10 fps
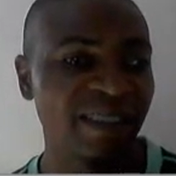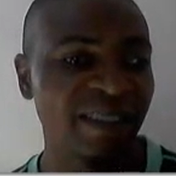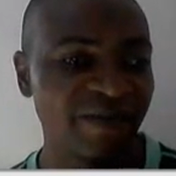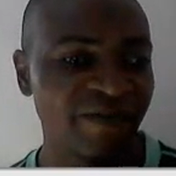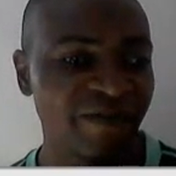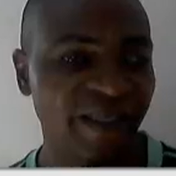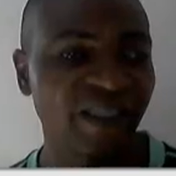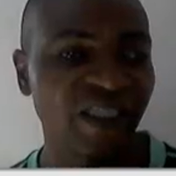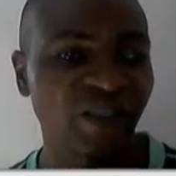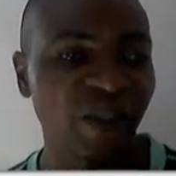
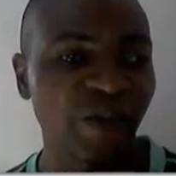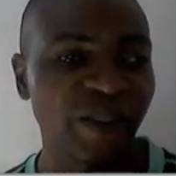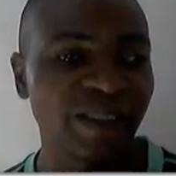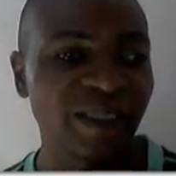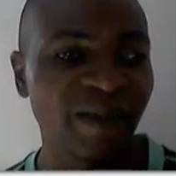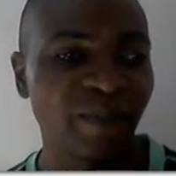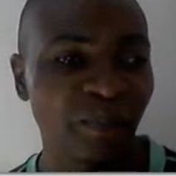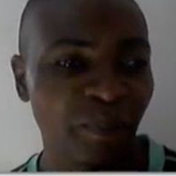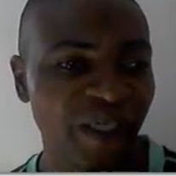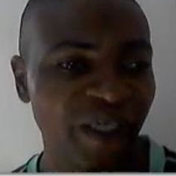differences between
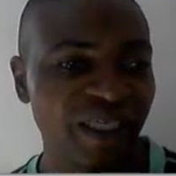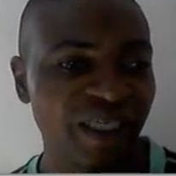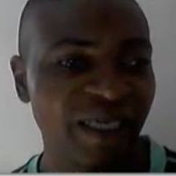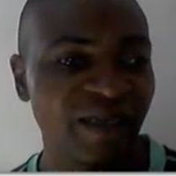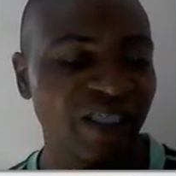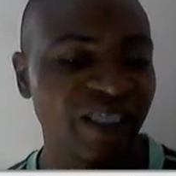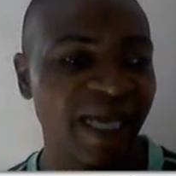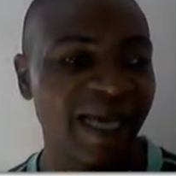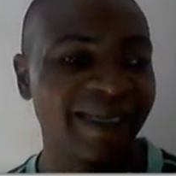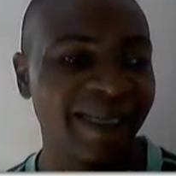Pidgin English
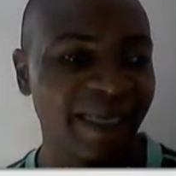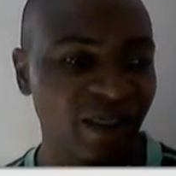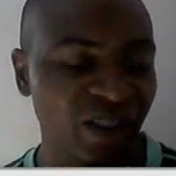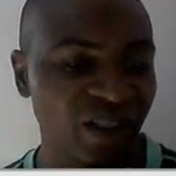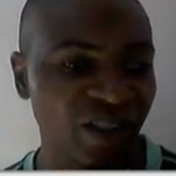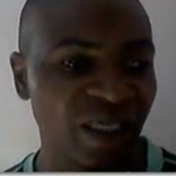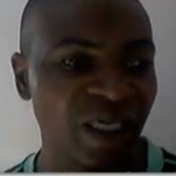and English.